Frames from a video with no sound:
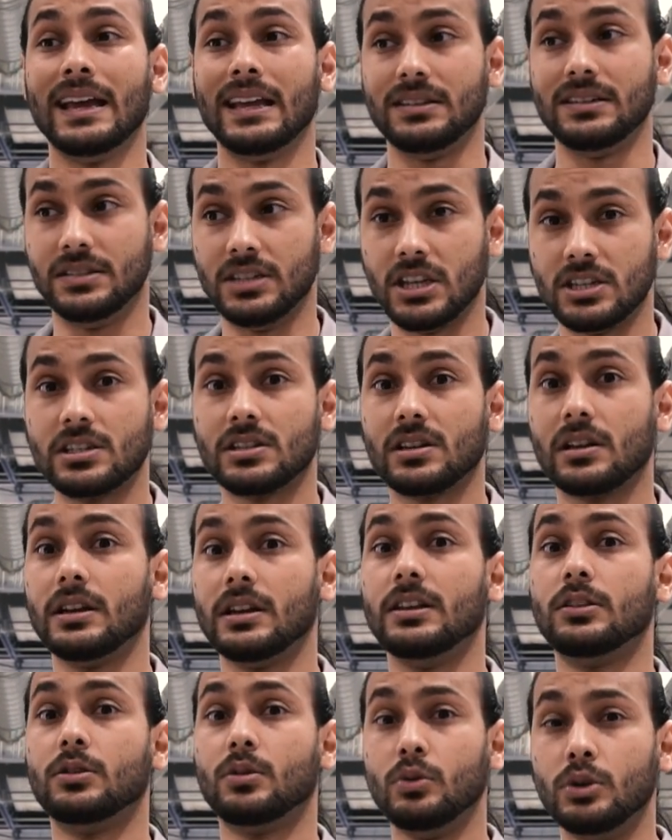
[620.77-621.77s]

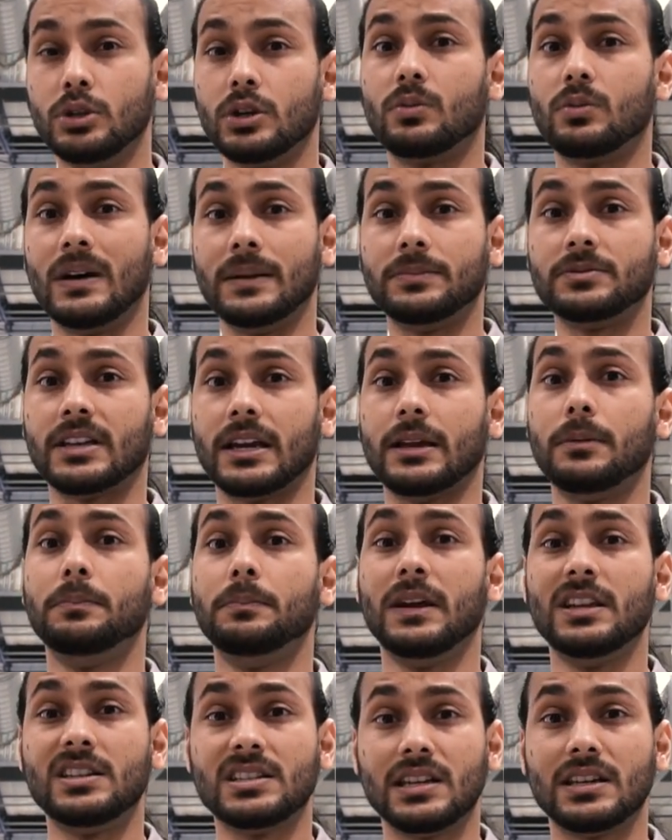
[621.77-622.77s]
digitally through your
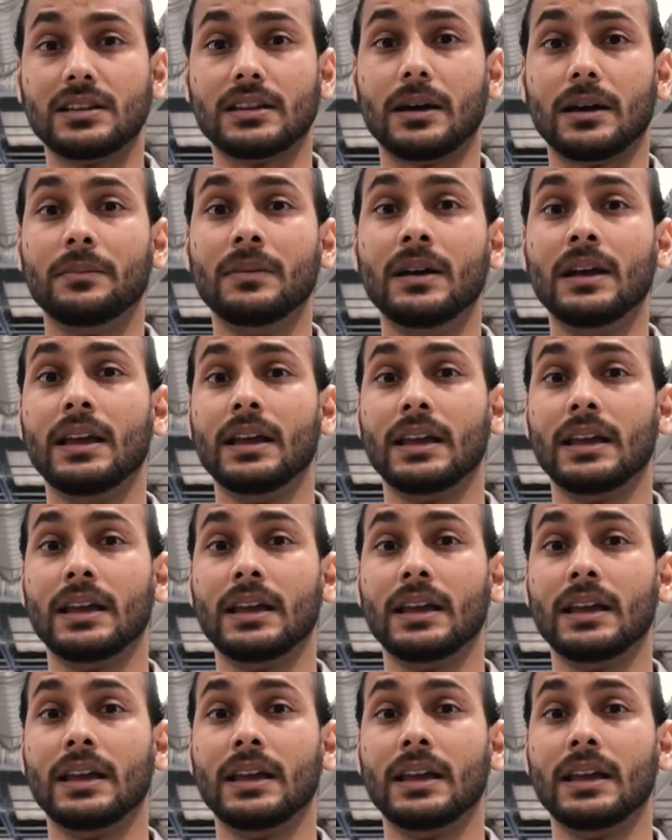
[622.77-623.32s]
website, pitching them